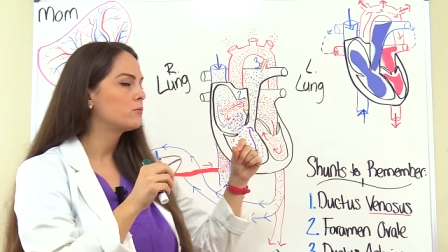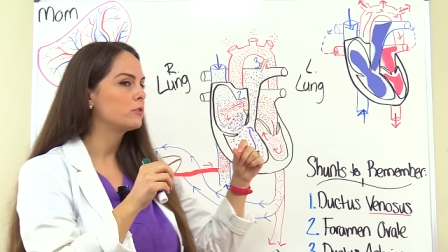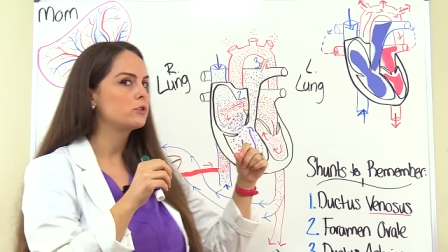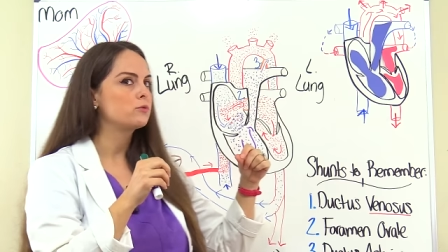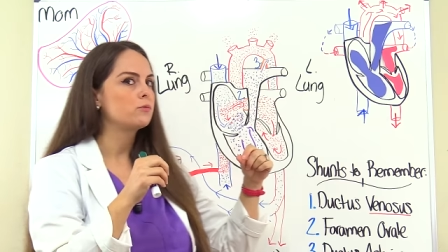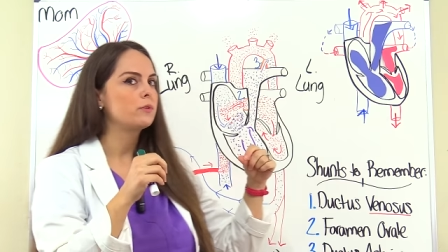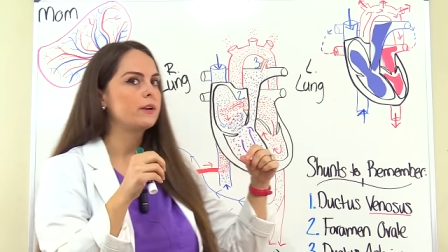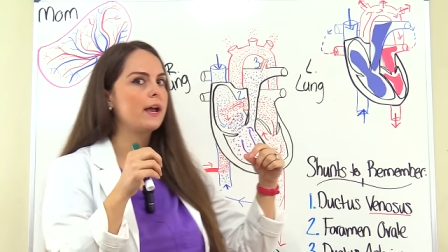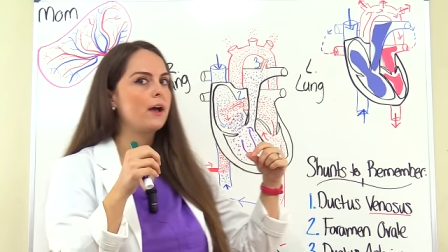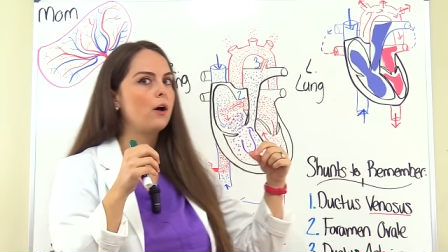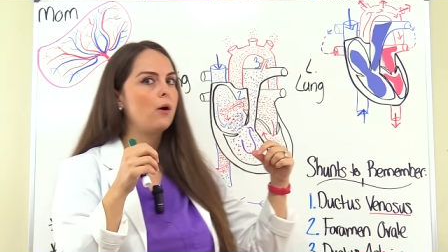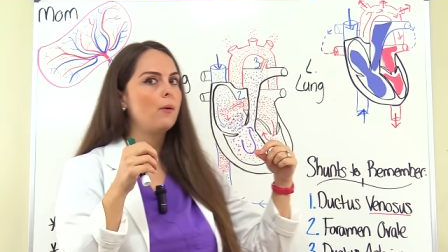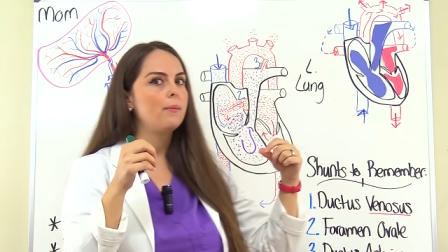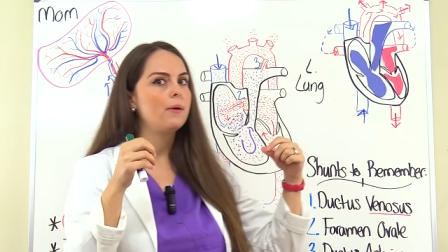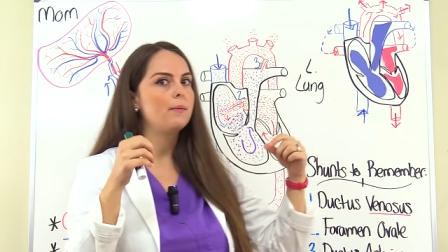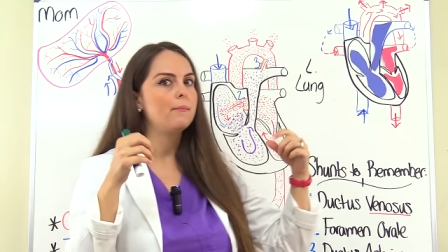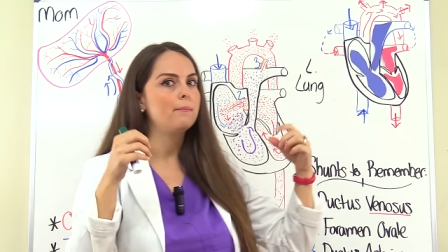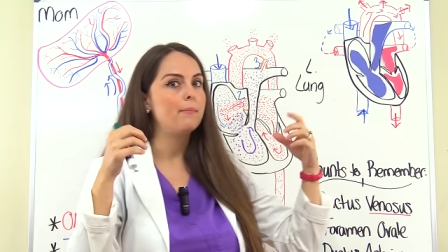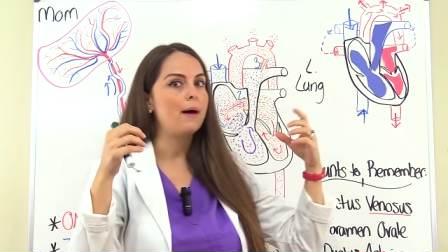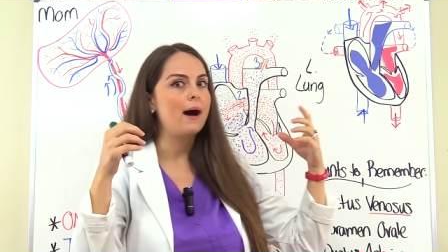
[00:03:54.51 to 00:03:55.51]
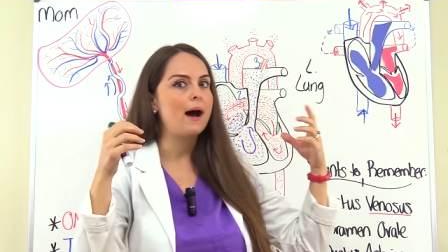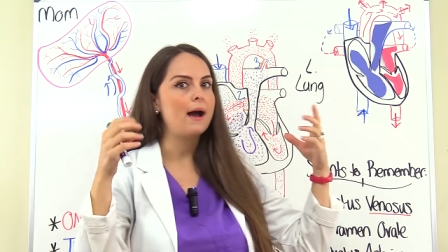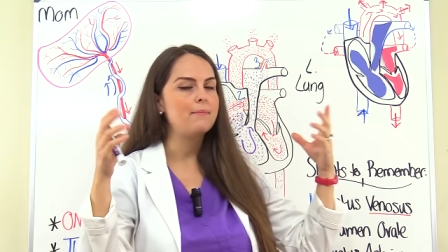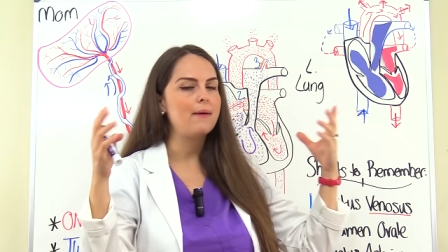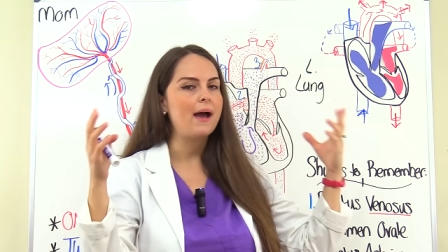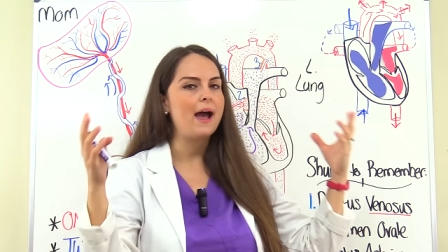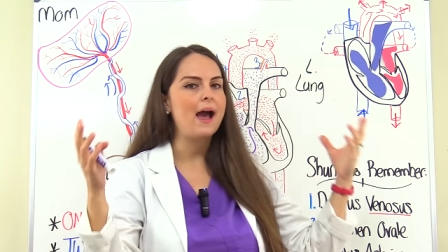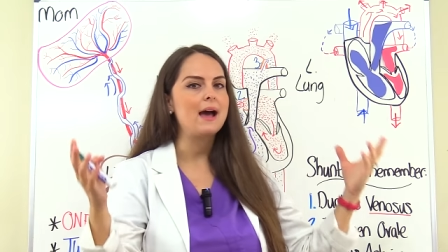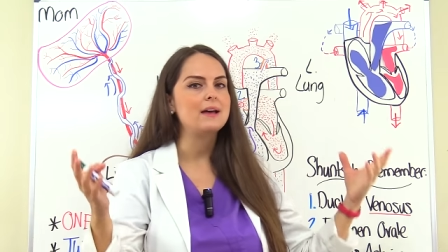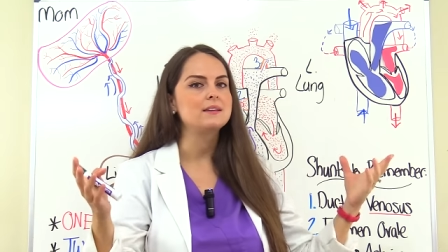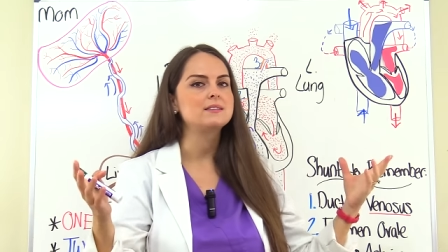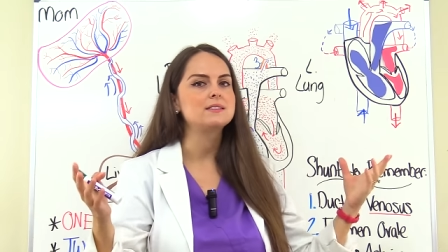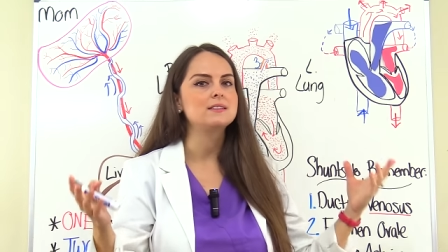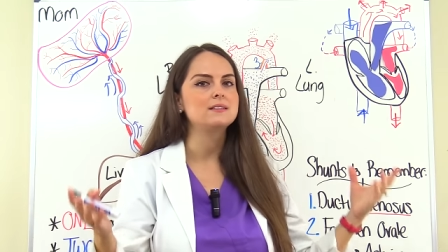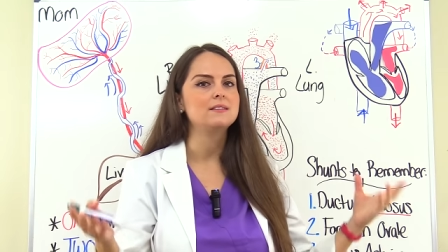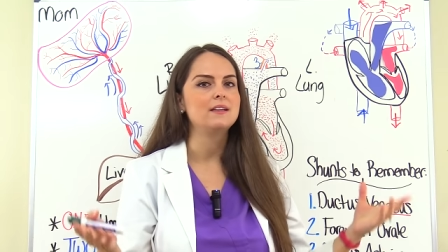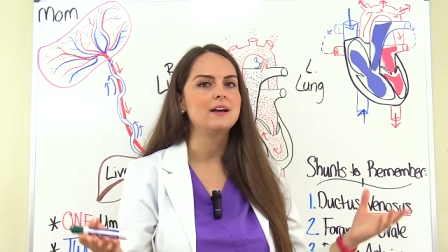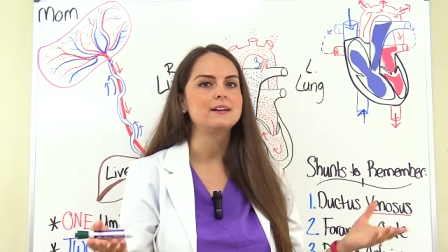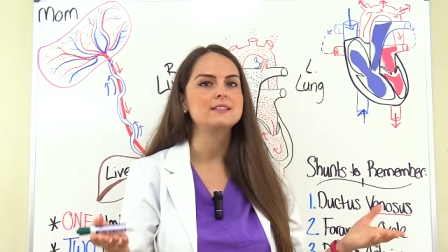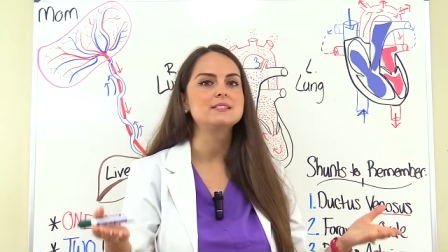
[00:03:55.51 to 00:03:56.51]
which would help bypass
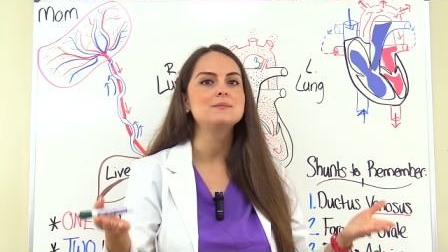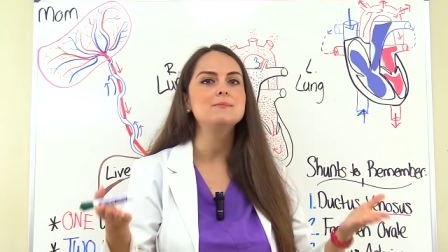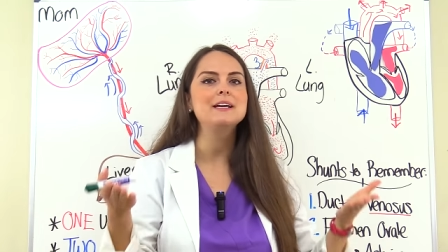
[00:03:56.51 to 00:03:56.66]
the lungs,